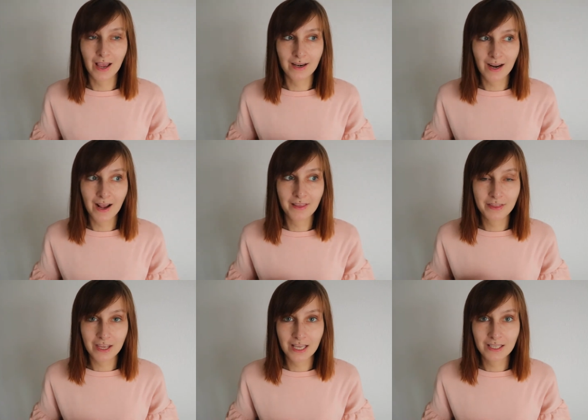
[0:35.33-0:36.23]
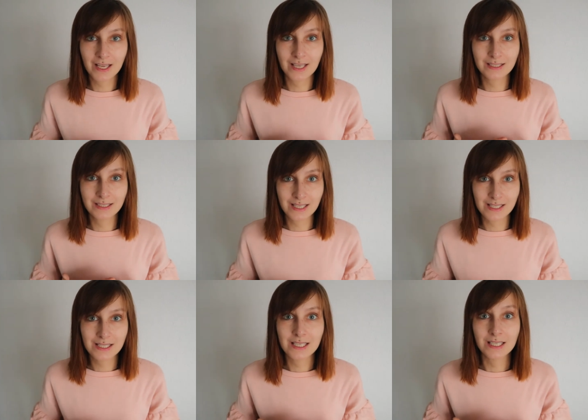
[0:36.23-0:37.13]
And I think that
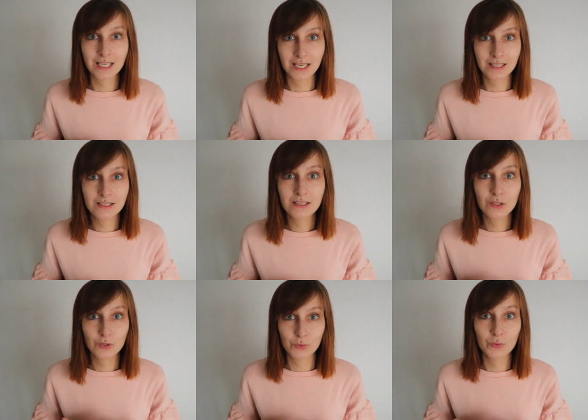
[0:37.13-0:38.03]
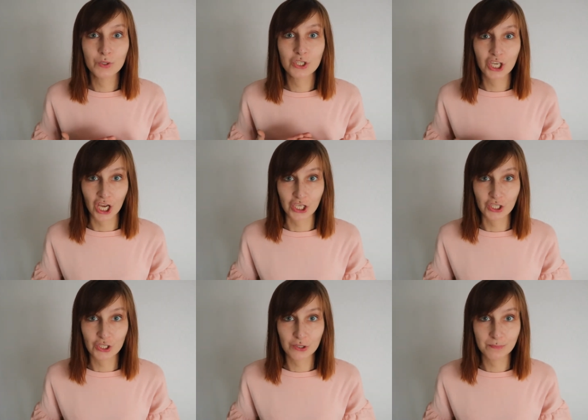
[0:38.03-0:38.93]
this needs to
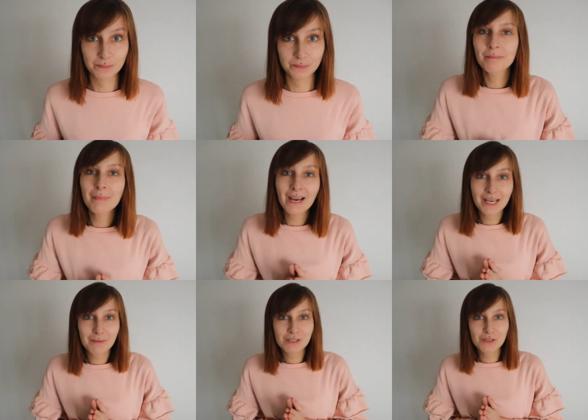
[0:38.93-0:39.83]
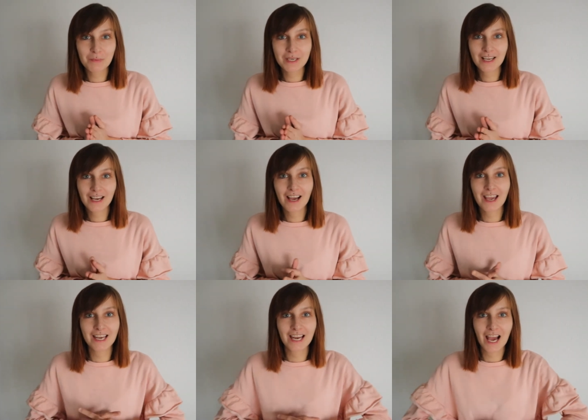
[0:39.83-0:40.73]
change. My name is Dominika
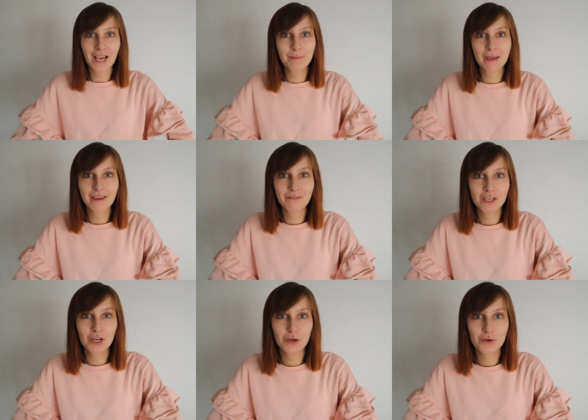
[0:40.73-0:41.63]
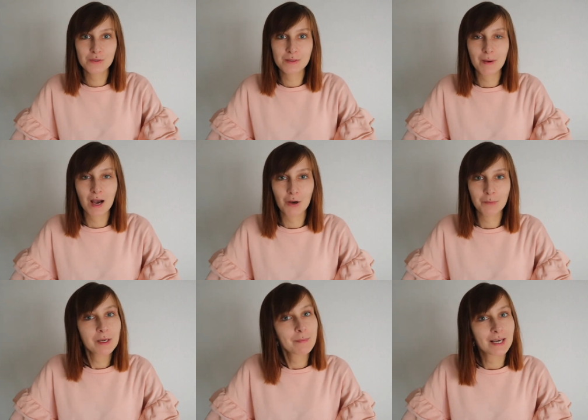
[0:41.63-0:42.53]
and I am making videos
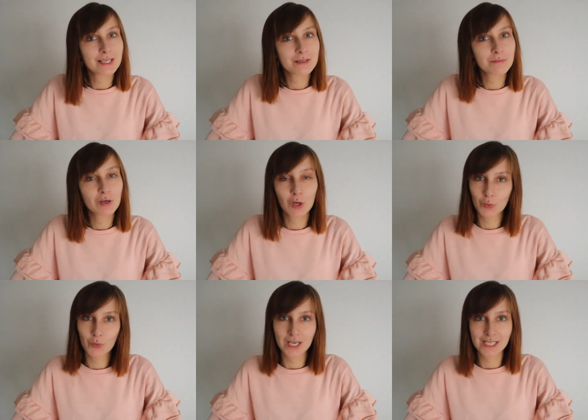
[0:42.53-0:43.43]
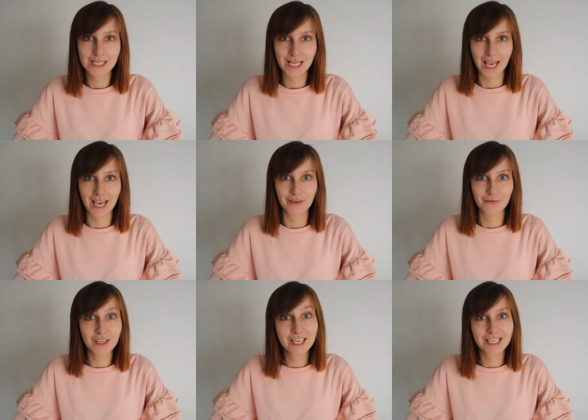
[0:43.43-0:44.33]
about minimalism, low waste
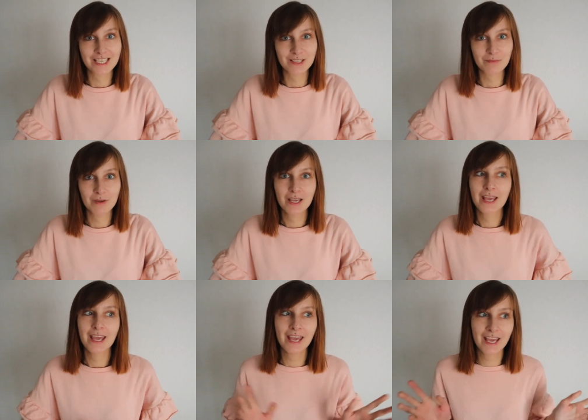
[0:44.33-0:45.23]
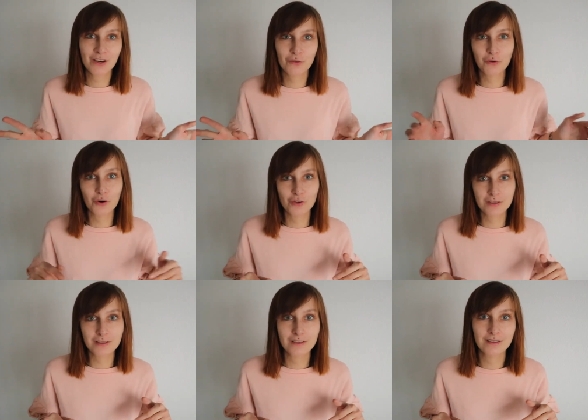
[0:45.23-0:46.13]
and veganism. And of
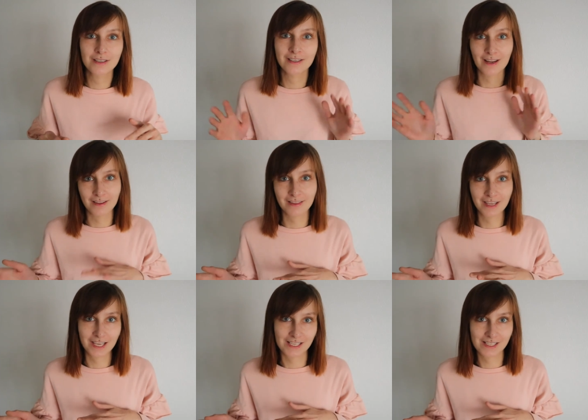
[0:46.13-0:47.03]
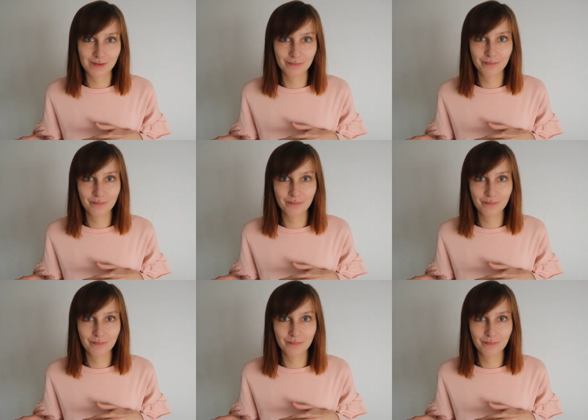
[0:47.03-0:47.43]
course, another things.